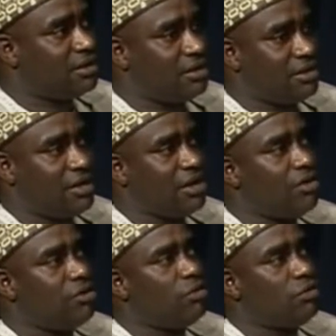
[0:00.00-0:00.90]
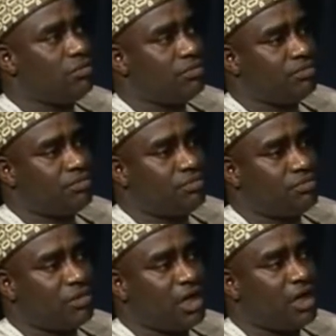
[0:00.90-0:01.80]
they are all
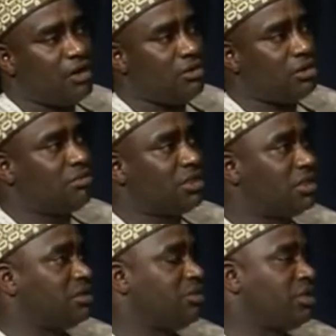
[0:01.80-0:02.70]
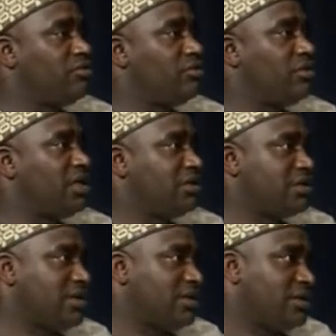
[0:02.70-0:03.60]
100% paid for by the
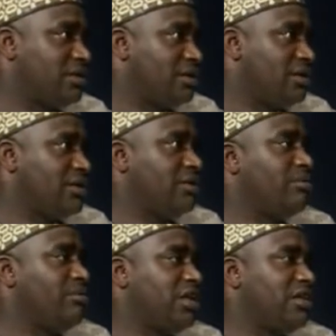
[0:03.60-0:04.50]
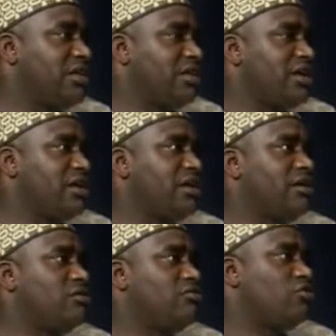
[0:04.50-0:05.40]
state. But in the
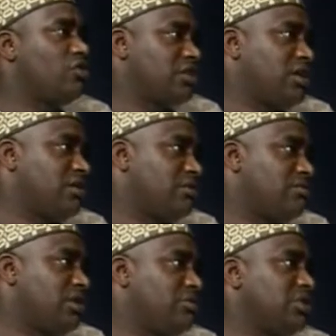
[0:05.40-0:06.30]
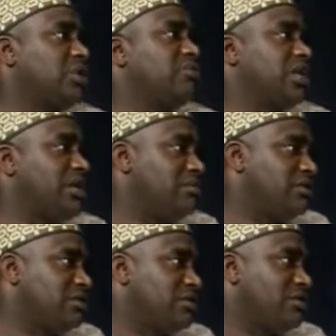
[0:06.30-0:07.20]
area of water, maybe sometimes,
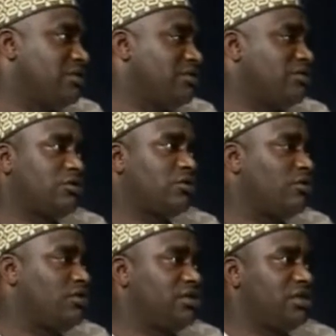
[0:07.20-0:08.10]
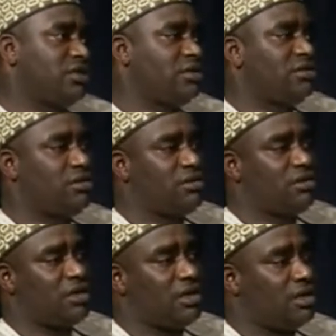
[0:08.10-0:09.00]
not all the
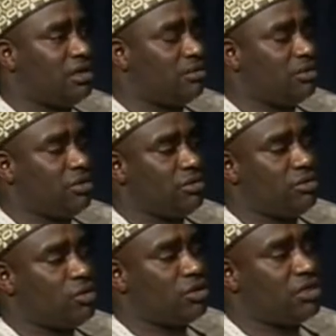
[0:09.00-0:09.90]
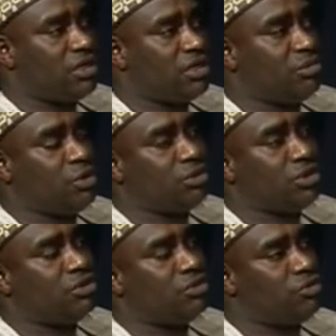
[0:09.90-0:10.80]
water
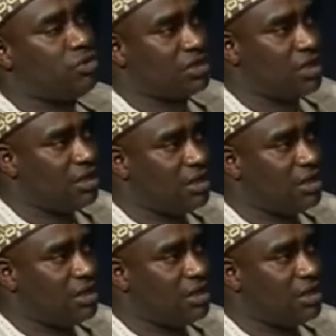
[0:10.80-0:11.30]
provision of water,